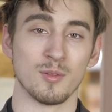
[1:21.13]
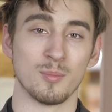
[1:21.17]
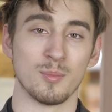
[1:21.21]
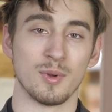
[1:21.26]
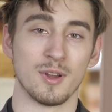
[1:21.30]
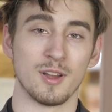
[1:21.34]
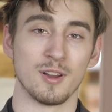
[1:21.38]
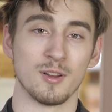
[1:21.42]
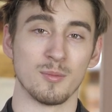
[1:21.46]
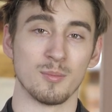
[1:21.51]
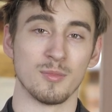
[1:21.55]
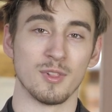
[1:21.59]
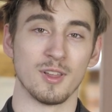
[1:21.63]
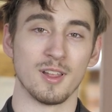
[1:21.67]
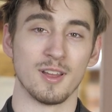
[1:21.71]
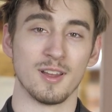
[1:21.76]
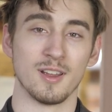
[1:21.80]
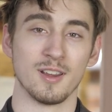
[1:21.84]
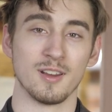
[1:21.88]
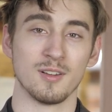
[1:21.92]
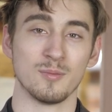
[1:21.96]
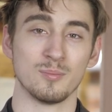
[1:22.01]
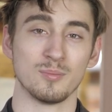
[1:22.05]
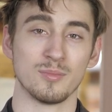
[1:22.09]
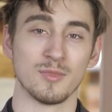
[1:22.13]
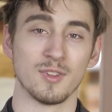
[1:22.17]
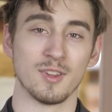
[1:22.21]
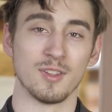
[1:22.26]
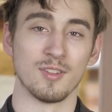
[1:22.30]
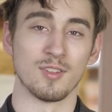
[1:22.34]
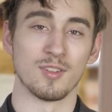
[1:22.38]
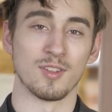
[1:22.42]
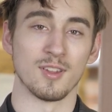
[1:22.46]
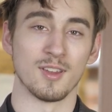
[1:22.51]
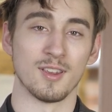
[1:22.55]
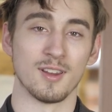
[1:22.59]
The bottom line
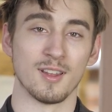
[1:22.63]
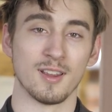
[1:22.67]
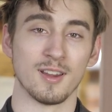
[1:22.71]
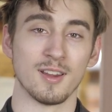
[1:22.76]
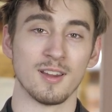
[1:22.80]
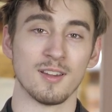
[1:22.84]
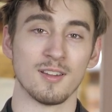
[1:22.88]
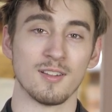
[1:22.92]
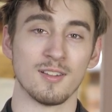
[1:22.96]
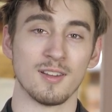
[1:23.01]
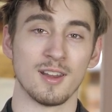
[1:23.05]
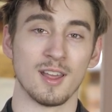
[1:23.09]
is that I